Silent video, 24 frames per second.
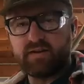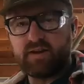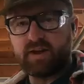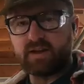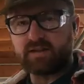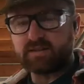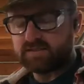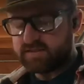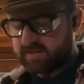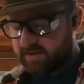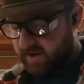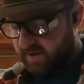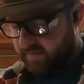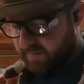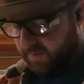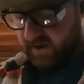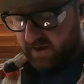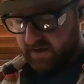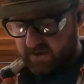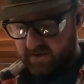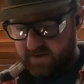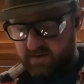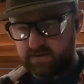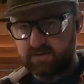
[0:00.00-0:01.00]
next tip
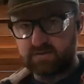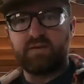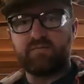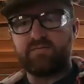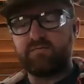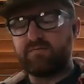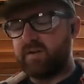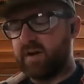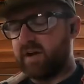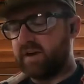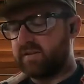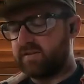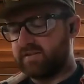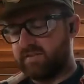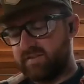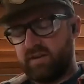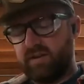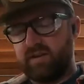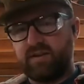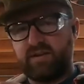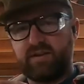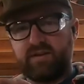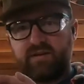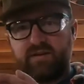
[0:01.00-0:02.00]
is invest
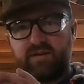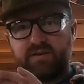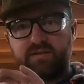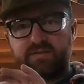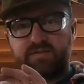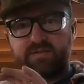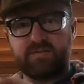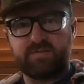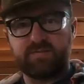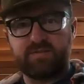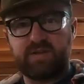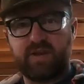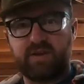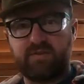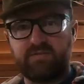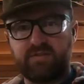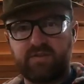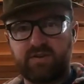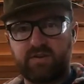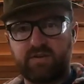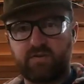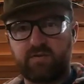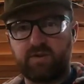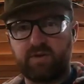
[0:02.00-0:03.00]
in some
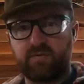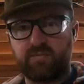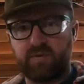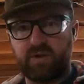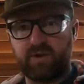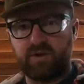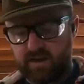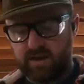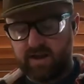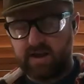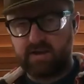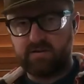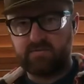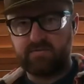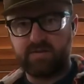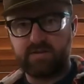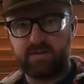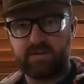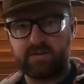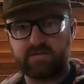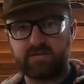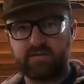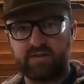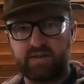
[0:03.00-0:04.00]
safety equipment. I have
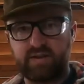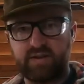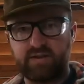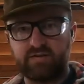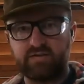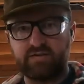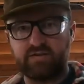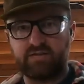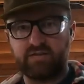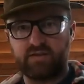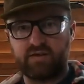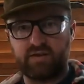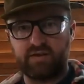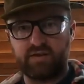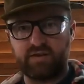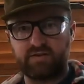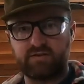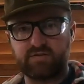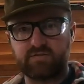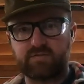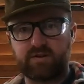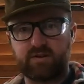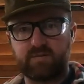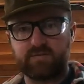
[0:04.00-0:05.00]
these linked in the
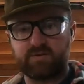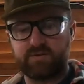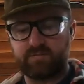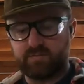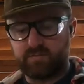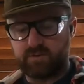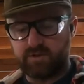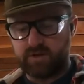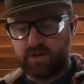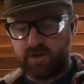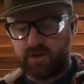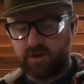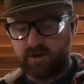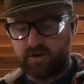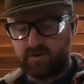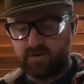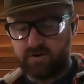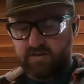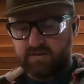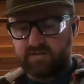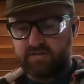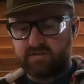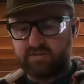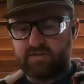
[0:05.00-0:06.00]
description below.
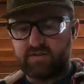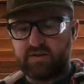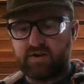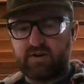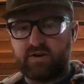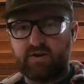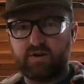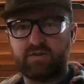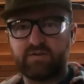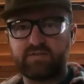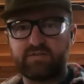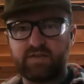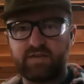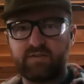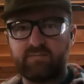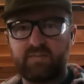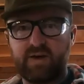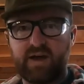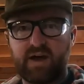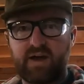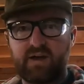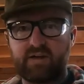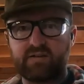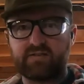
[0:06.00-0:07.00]
This is an RZ
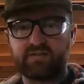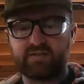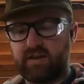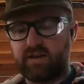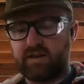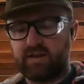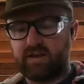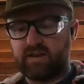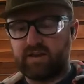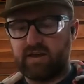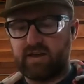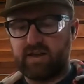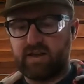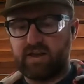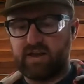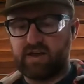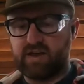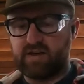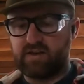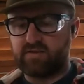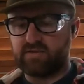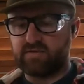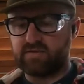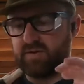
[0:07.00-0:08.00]
mask. It
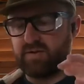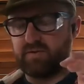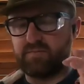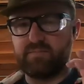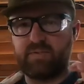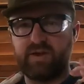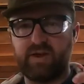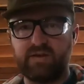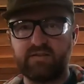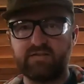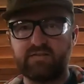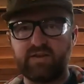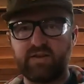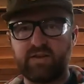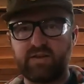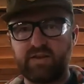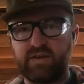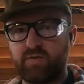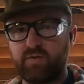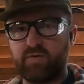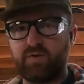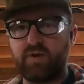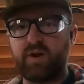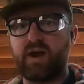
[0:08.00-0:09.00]
has been amazing.
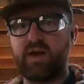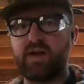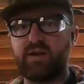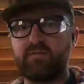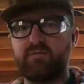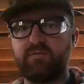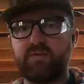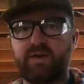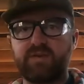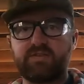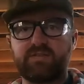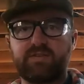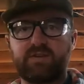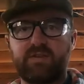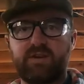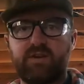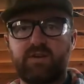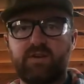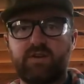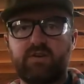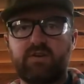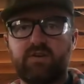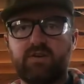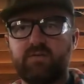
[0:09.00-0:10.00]
Before I invested
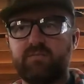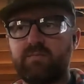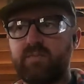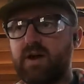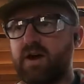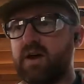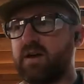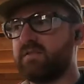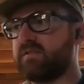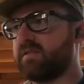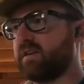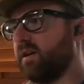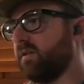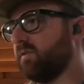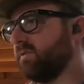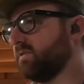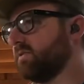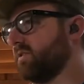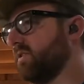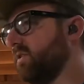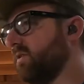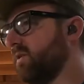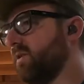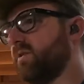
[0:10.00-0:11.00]
in a good mask, I
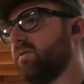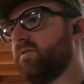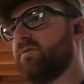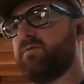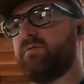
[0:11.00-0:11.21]
was going